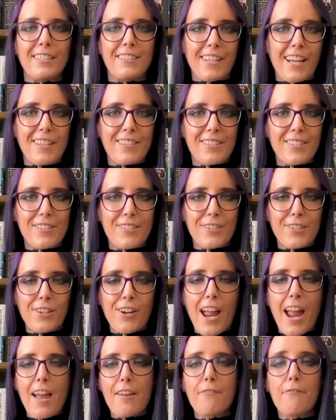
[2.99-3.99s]
Night Sister
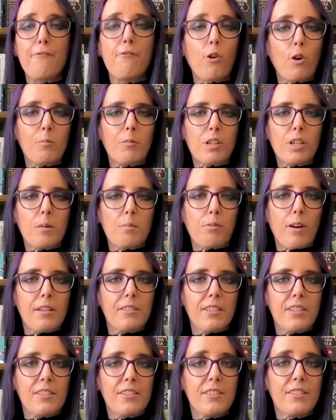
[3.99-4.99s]
and former
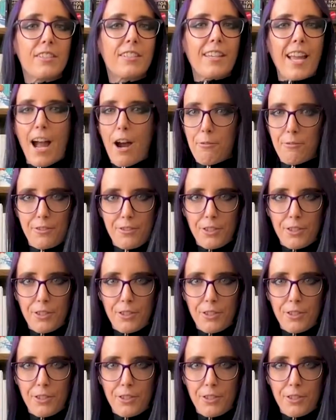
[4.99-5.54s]
apprentice to Count